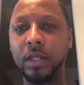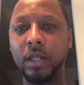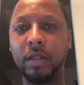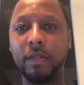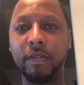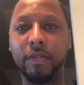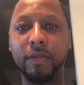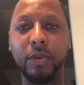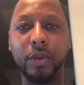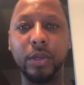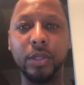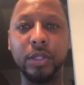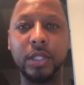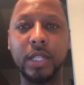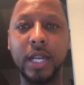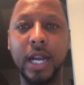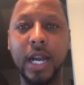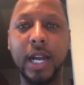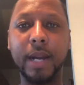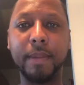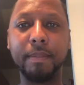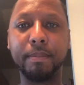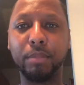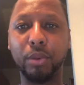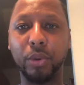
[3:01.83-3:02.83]
for
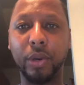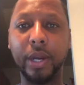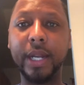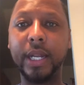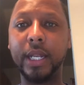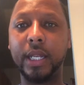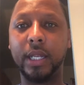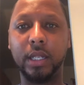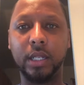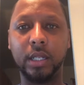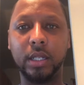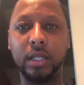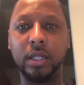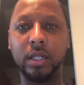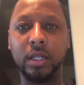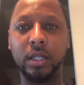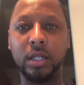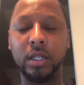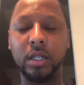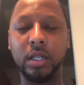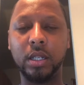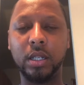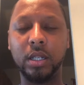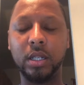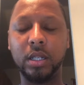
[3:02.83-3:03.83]
Tom Brady,
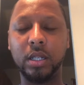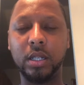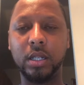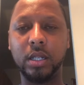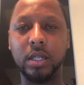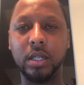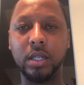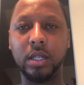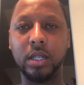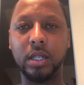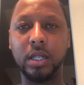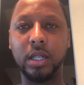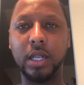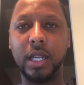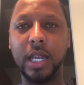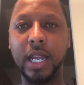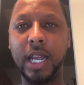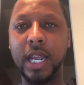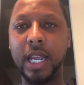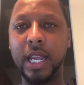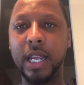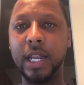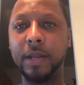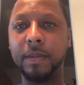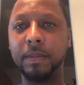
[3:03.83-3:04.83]

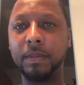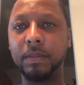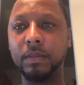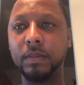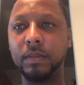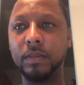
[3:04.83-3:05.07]
and